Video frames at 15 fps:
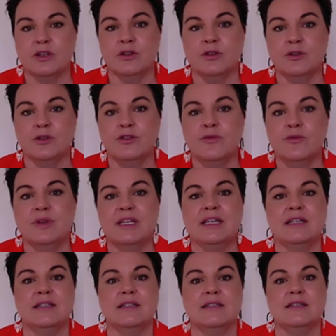gloom.
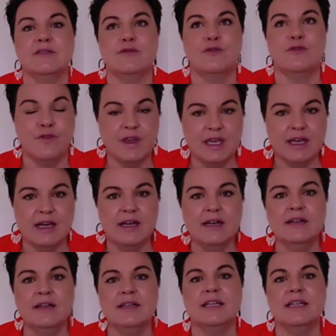It's fear.